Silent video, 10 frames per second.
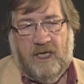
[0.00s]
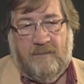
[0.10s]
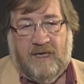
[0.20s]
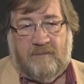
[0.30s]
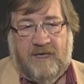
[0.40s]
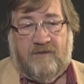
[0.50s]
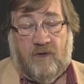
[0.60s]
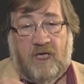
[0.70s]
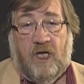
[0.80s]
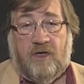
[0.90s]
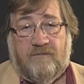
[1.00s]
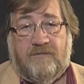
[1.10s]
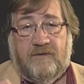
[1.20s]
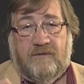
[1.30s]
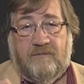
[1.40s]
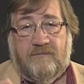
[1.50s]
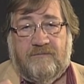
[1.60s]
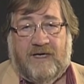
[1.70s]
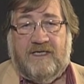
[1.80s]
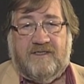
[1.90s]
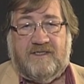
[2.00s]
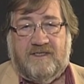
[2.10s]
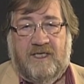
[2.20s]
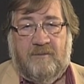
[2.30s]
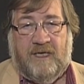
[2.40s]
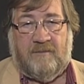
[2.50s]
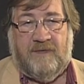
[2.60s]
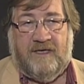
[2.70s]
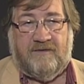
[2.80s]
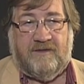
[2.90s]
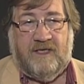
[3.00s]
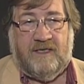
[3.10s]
there were a lot of fights in Macbeth,